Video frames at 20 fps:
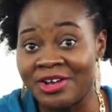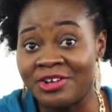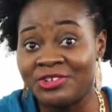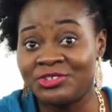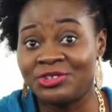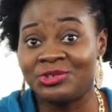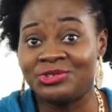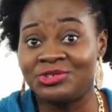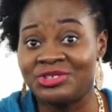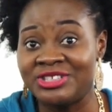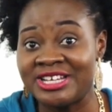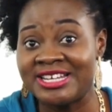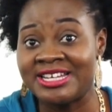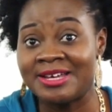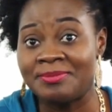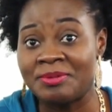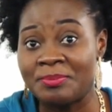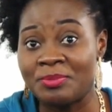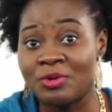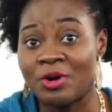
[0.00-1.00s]
So today,
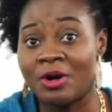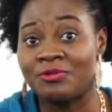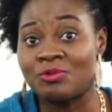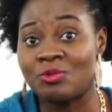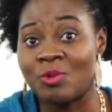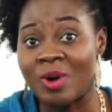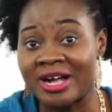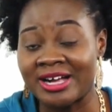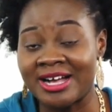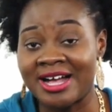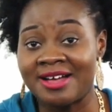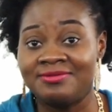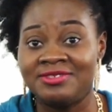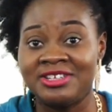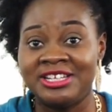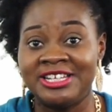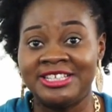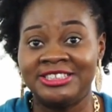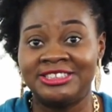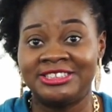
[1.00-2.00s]
the people of Kwaga
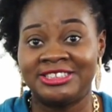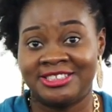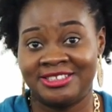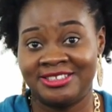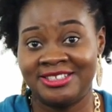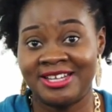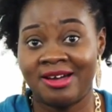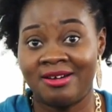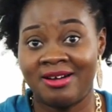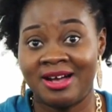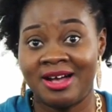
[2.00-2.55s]
Village now